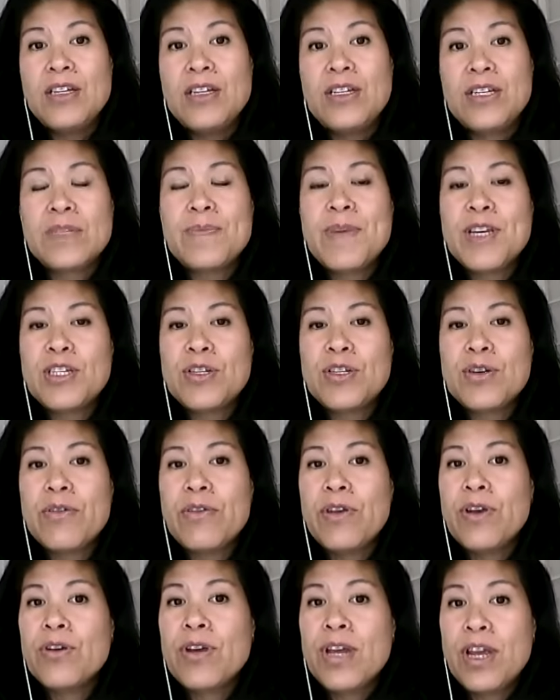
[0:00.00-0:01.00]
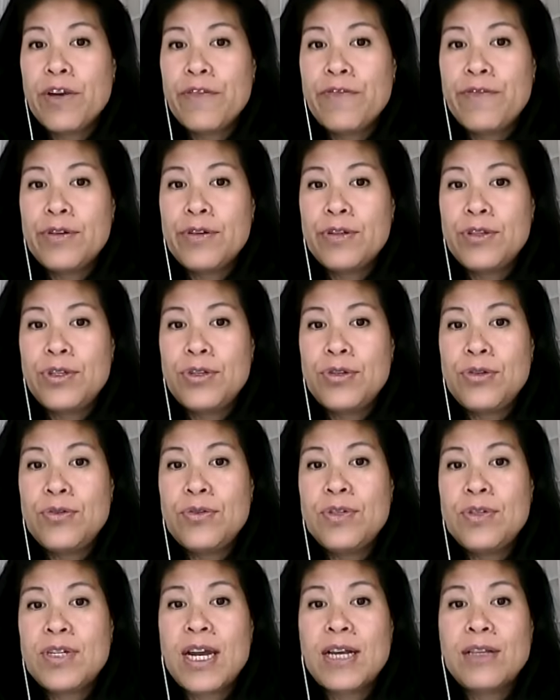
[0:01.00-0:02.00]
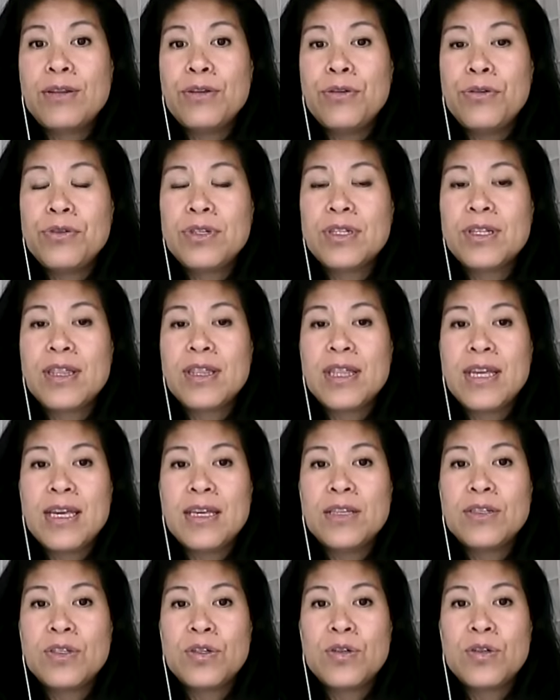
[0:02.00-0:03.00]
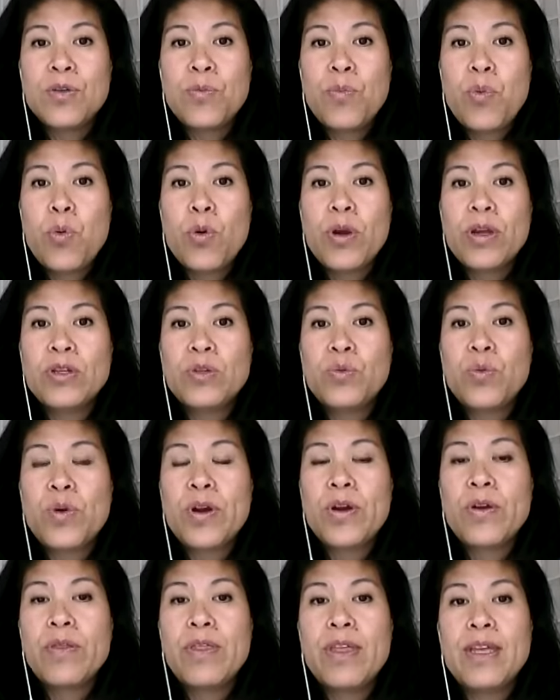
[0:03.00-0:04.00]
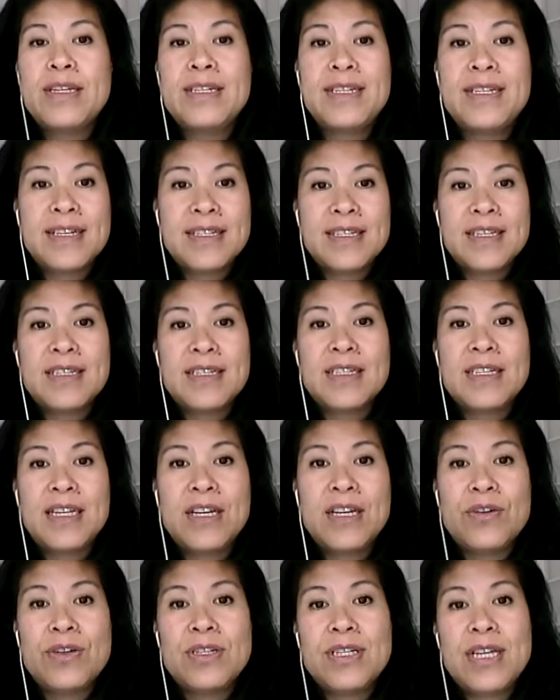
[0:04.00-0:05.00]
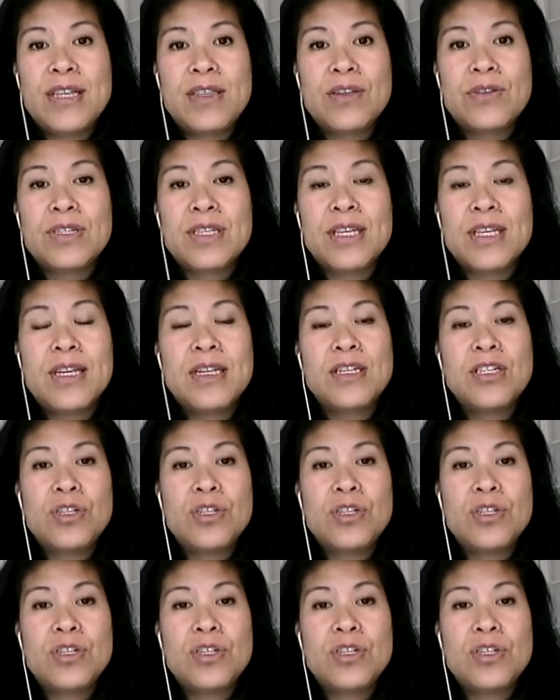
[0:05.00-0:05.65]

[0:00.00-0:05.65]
just make sure that you're careful to dilute things to the point where it doesn't irritate their skin.